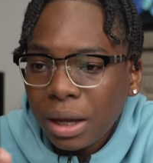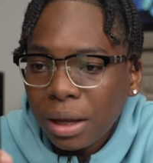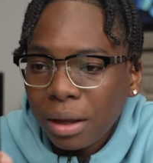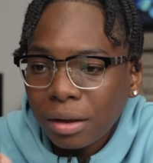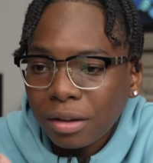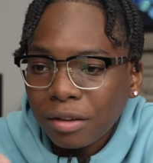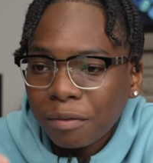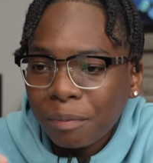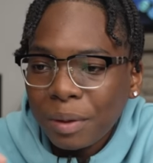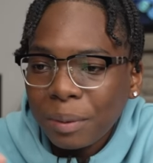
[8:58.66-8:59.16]

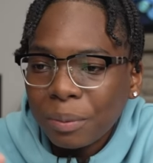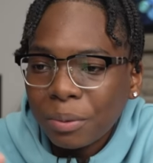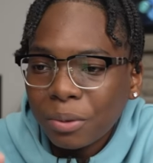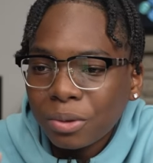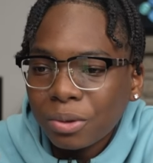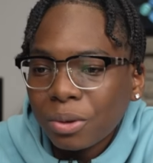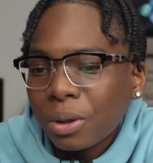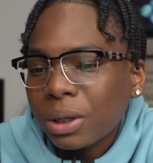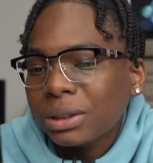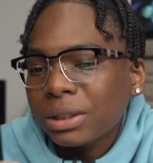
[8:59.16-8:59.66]
A lot of
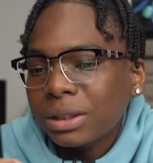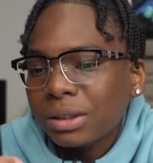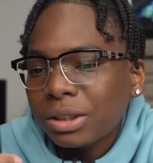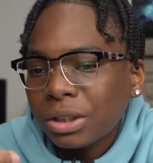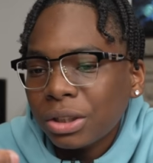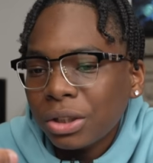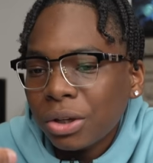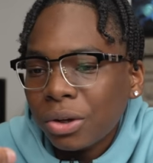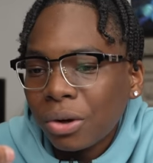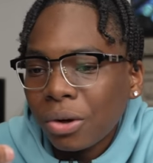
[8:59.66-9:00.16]
people wanted to
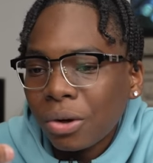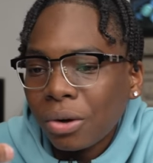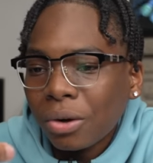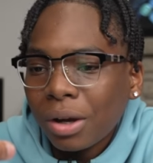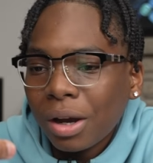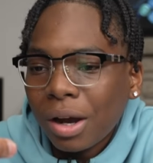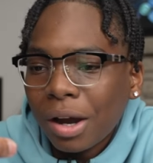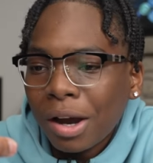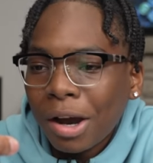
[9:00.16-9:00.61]
know.